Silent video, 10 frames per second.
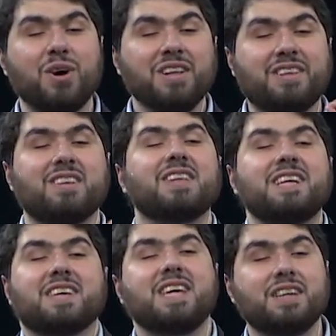the
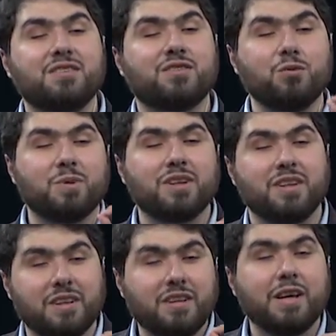delete key is super,
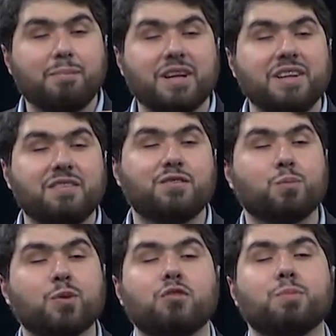the delete button is
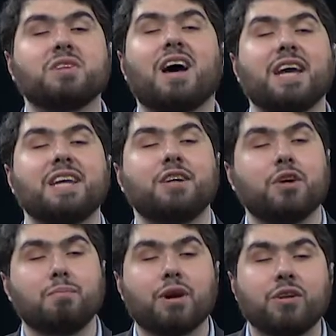super, super tiny, and you
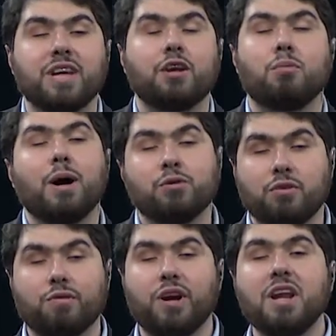can barely get your mouse
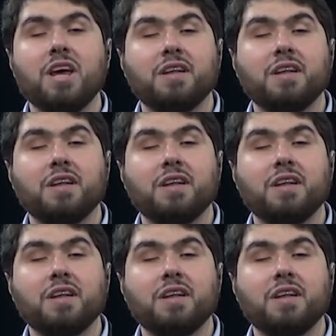over it.